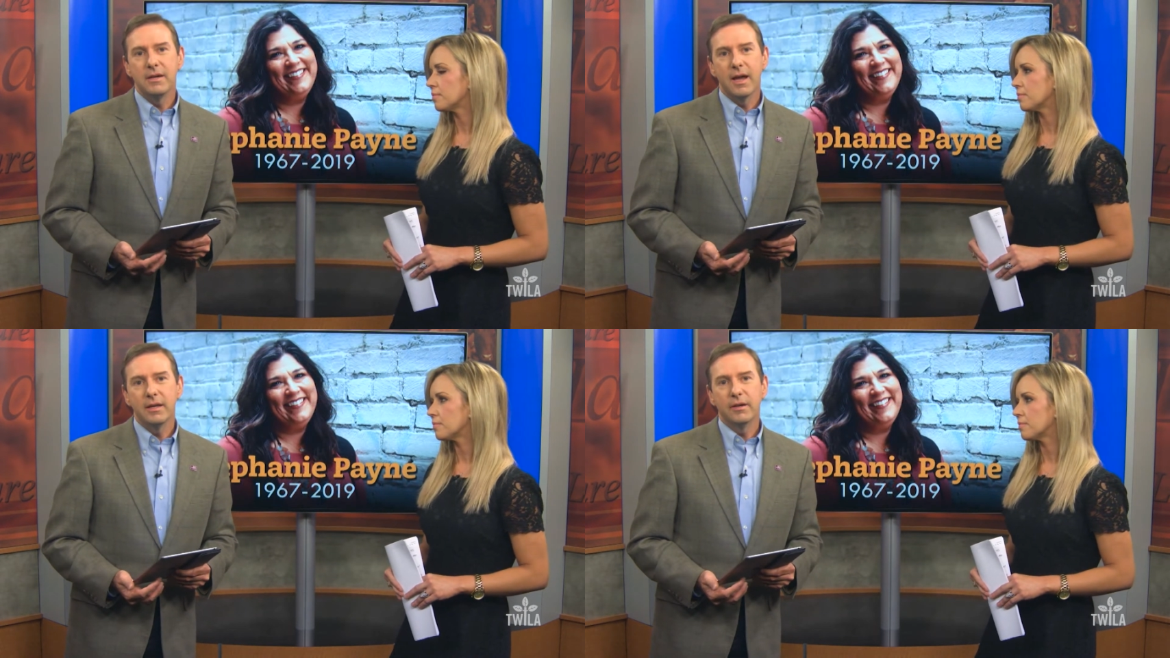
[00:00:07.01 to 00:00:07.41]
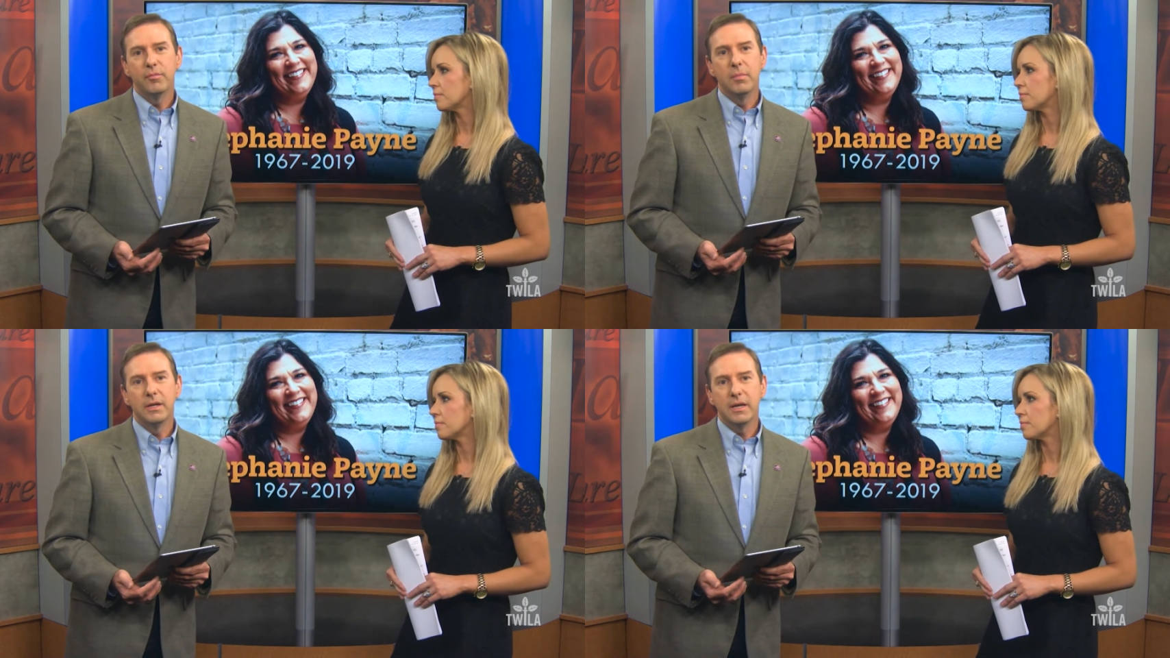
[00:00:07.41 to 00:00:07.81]
Speaker 1: night of
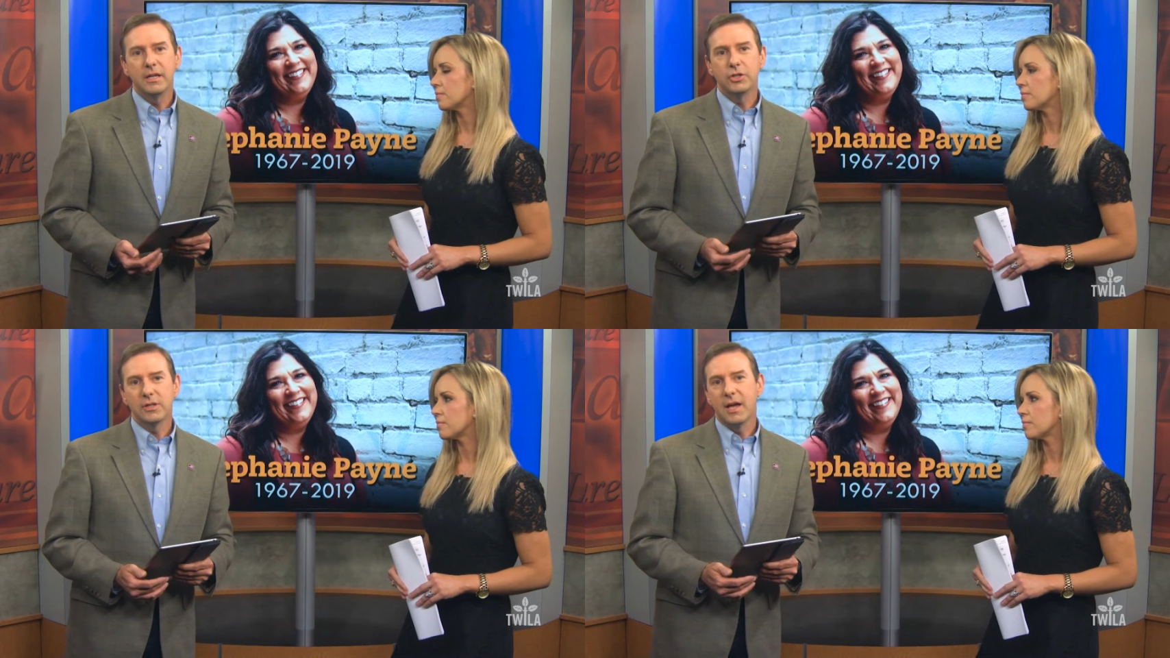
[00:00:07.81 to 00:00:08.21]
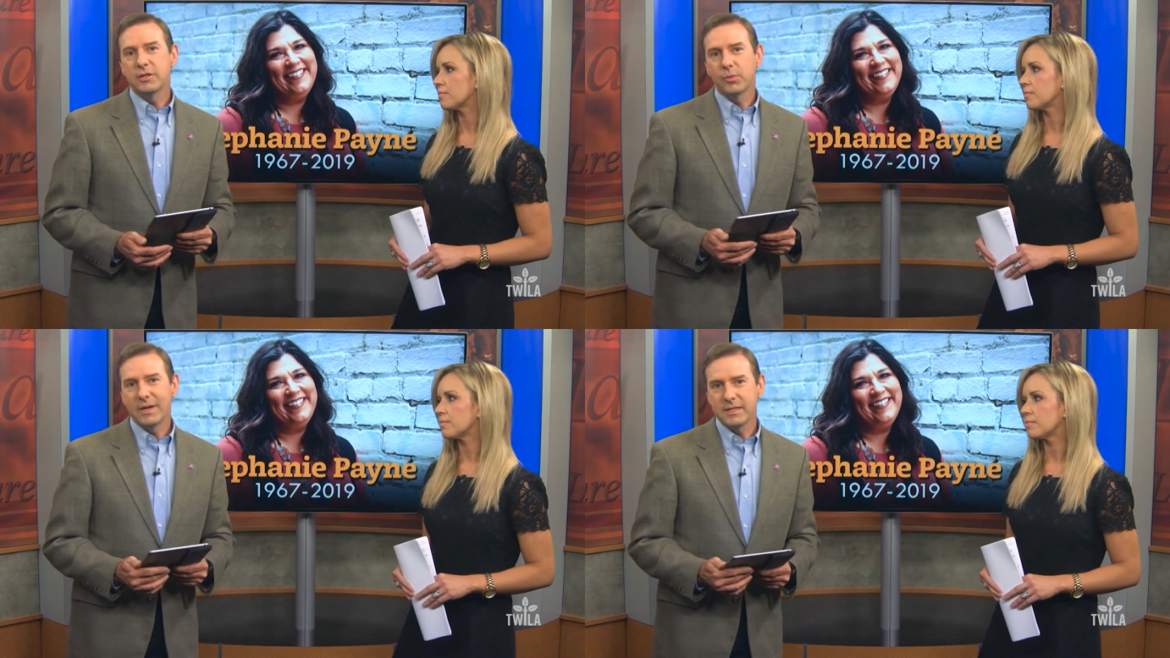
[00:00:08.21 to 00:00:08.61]
Monday, July
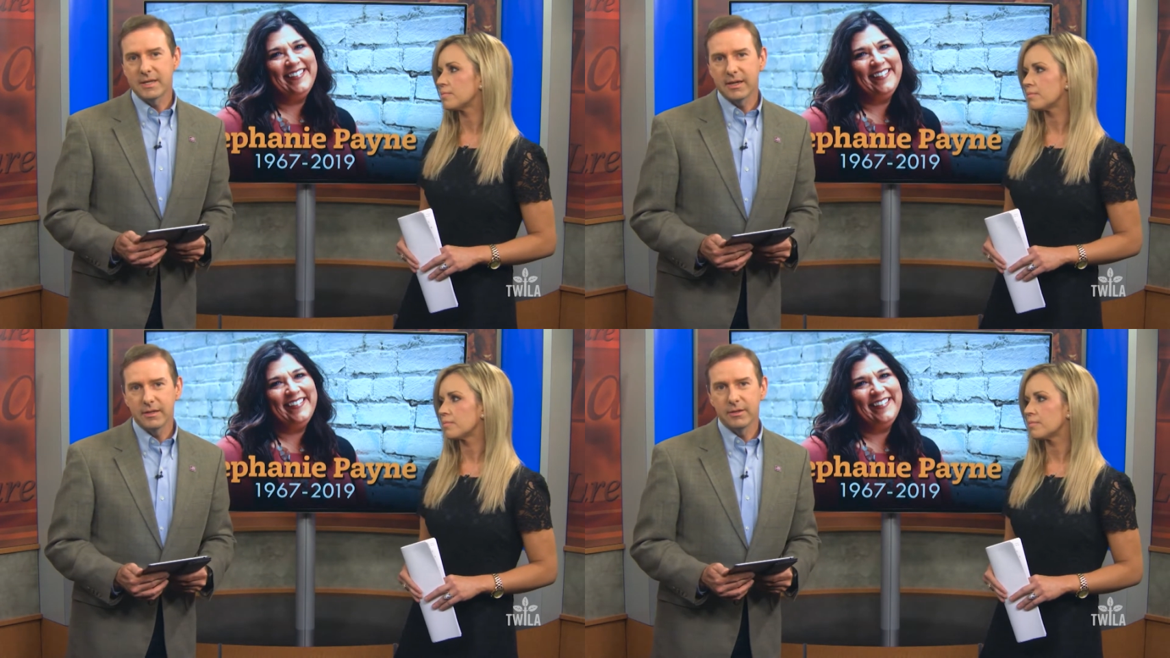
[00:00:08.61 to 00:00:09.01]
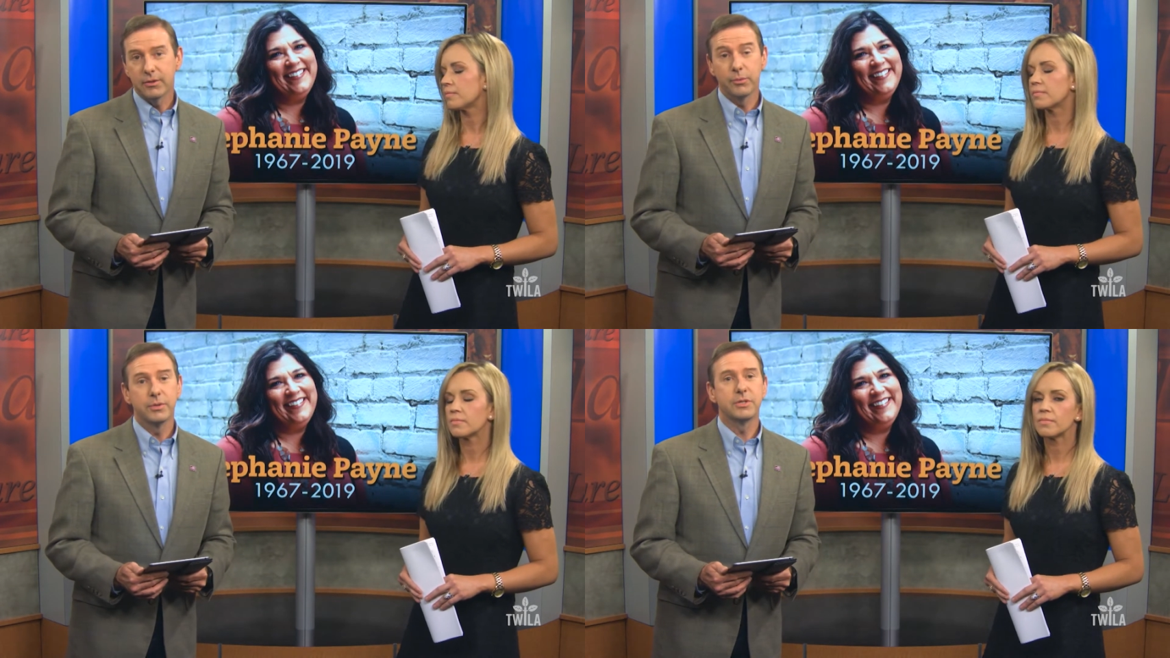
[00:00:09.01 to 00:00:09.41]
22nd, the
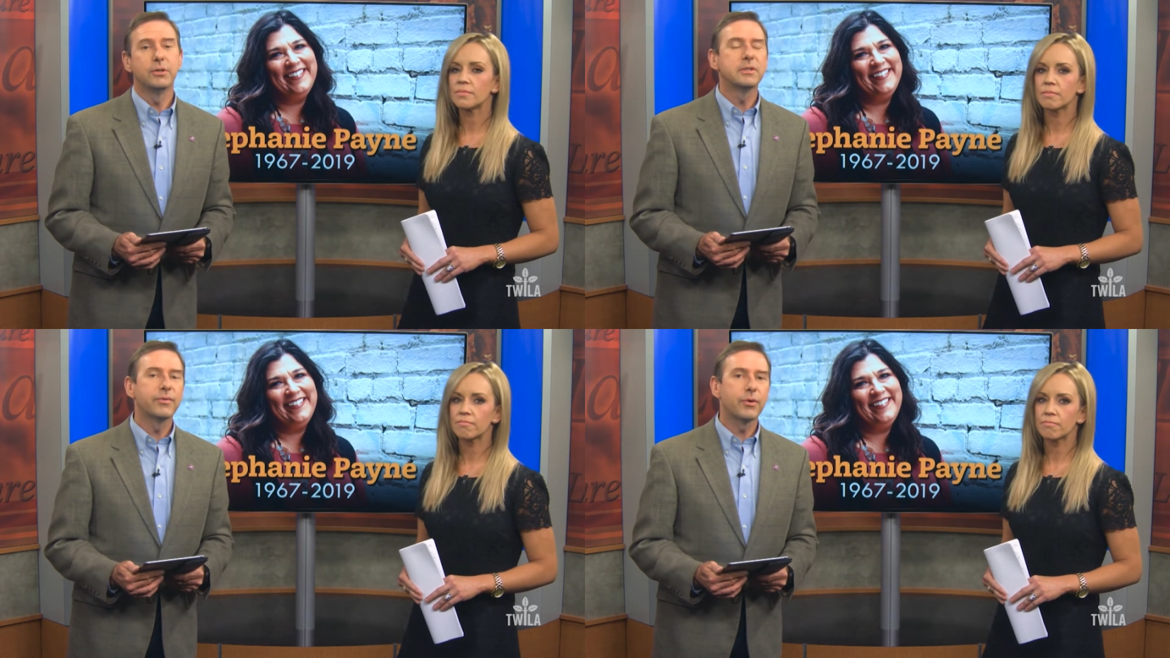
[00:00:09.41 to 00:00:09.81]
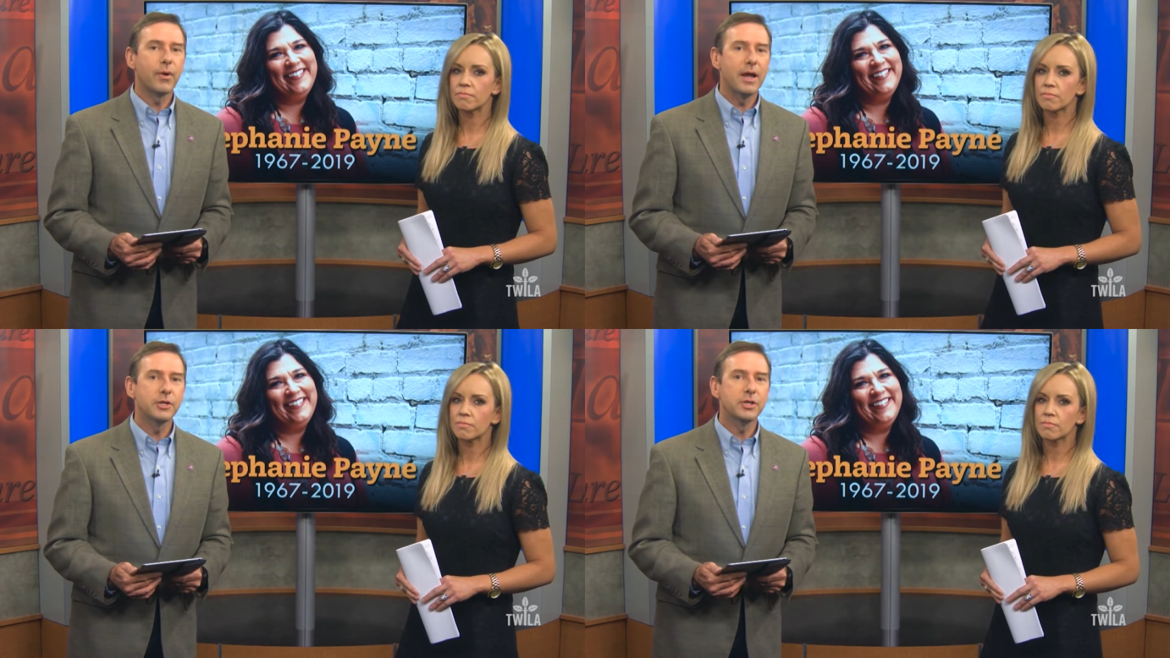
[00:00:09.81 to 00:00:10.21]
result of a
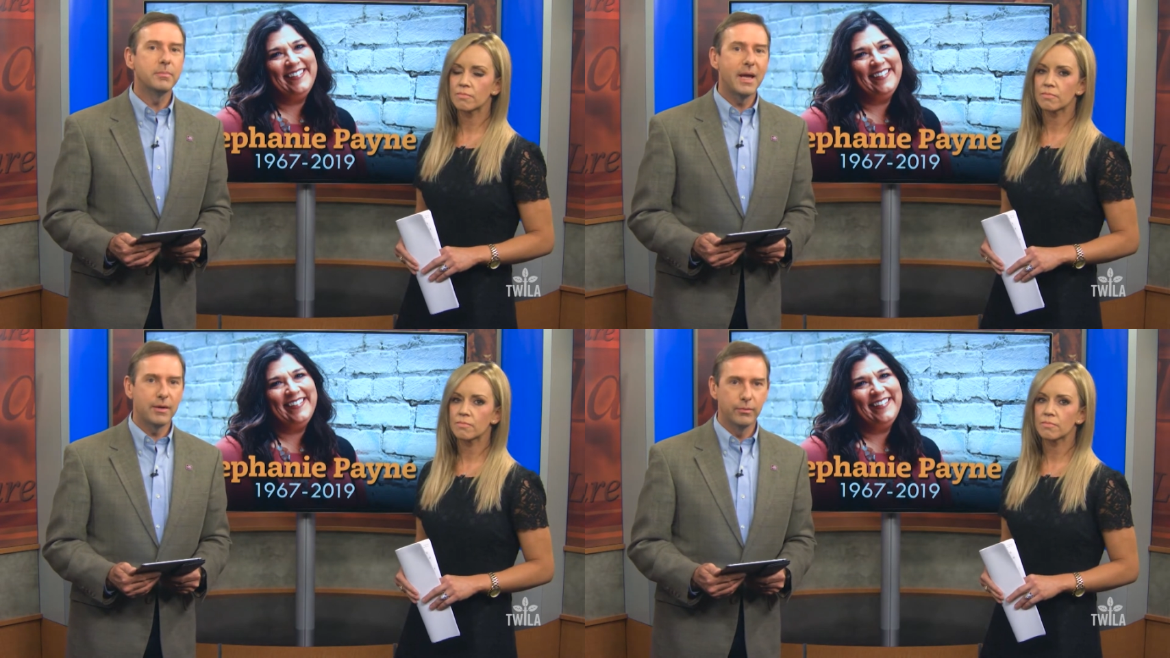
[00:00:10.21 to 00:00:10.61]
crash in Baton